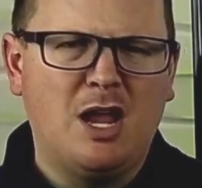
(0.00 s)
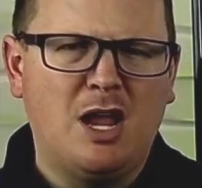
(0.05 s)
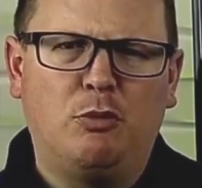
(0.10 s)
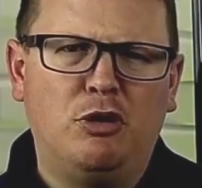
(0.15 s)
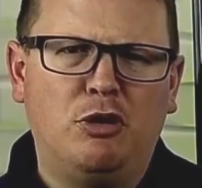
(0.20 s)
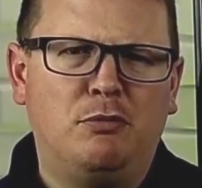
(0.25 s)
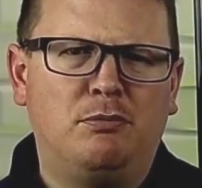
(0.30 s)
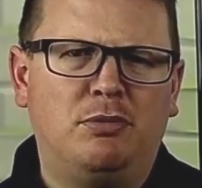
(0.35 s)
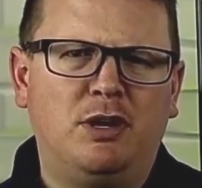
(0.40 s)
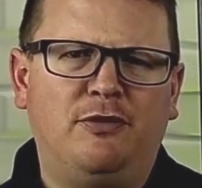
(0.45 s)

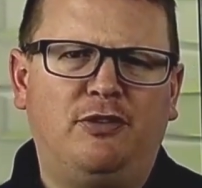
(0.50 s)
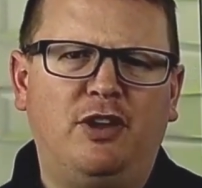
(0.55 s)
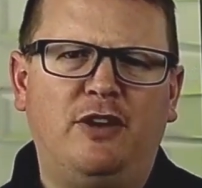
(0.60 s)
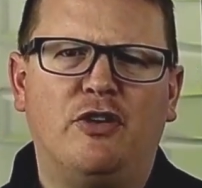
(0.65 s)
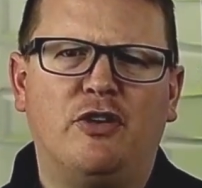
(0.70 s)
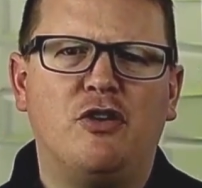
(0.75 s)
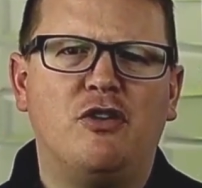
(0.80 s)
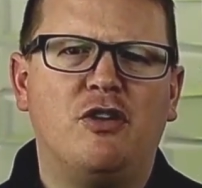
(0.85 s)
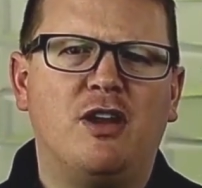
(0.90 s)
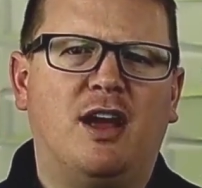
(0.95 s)
Now, real
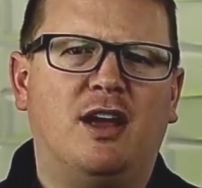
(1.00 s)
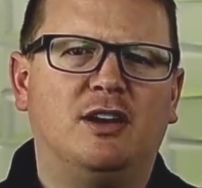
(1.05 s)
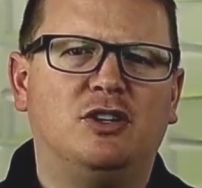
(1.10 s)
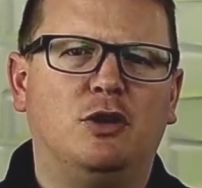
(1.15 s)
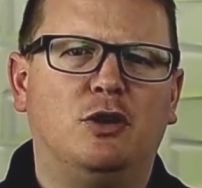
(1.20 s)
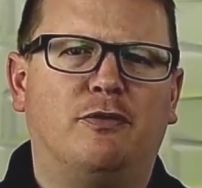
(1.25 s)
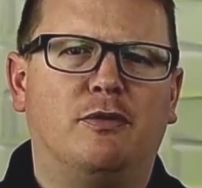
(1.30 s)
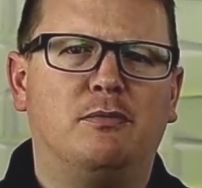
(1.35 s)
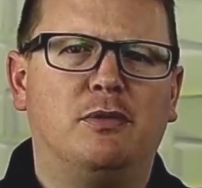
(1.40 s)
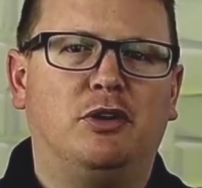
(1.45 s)
briefly, if you're
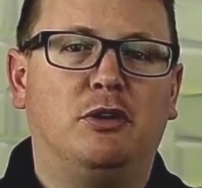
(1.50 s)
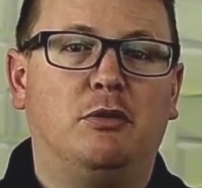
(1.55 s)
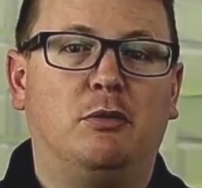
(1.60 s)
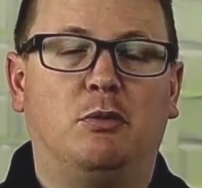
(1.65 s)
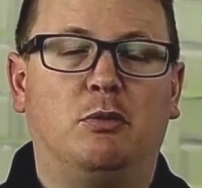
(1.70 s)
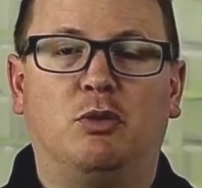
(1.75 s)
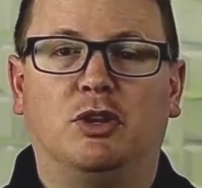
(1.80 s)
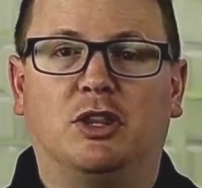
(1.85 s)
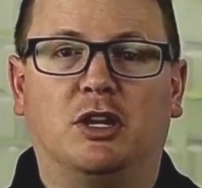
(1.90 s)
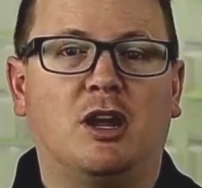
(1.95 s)
not too
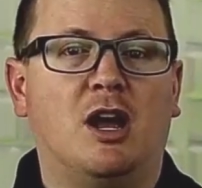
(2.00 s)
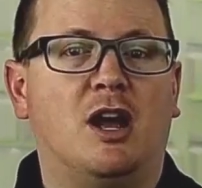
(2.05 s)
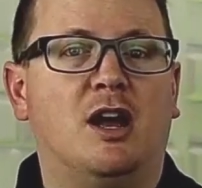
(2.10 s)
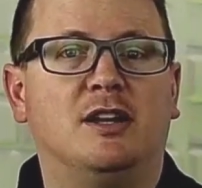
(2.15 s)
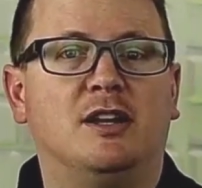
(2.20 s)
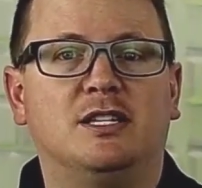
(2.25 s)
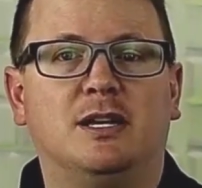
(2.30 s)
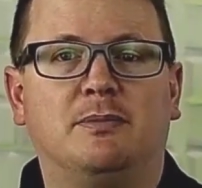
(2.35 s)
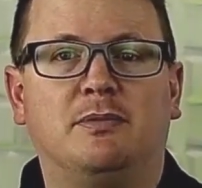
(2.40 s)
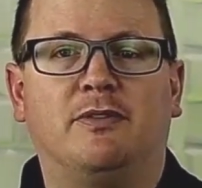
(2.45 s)
familiar with what the
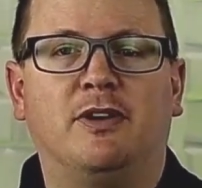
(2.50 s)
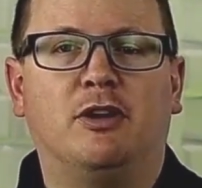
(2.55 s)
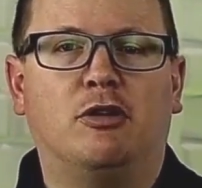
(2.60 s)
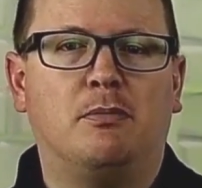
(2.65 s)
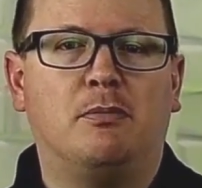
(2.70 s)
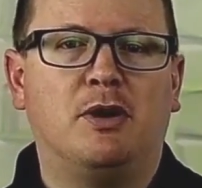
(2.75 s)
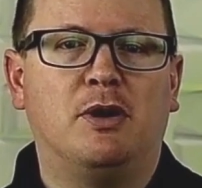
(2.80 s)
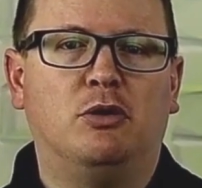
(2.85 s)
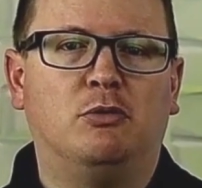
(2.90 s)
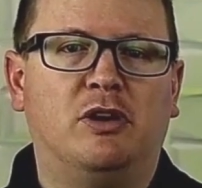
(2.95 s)
concept of
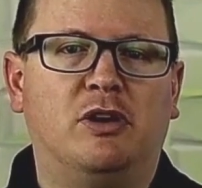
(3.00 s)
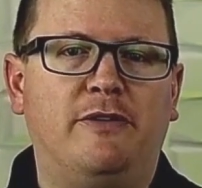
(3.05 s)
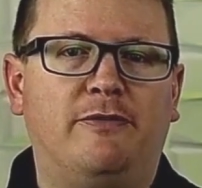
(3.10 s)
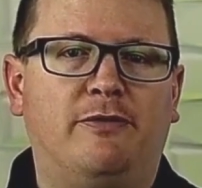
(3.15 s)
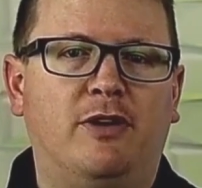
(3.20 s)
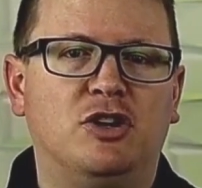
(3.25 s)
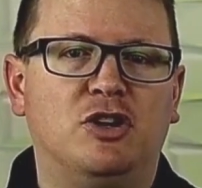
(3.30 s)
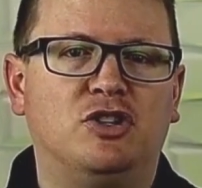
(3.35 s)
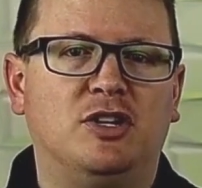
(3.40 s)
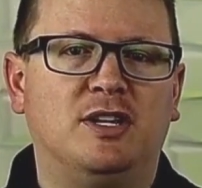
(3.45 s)
incremental
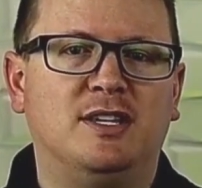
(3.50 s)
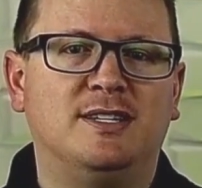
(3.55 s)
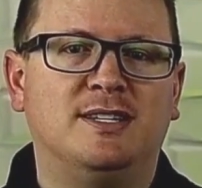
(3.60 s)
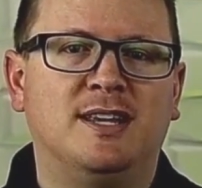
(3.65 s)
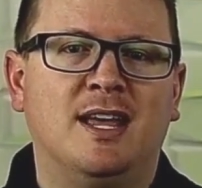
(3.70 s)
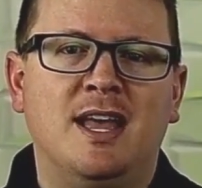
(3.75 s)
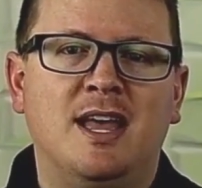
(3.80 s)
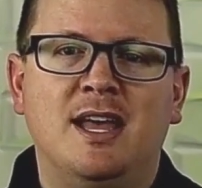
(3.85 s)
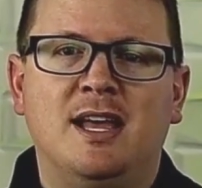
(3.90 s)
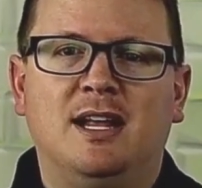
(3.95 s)
refresh
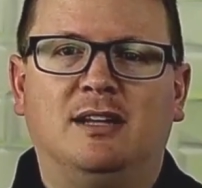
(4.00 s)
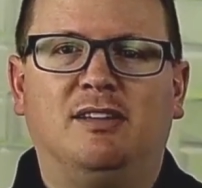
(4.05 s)
is,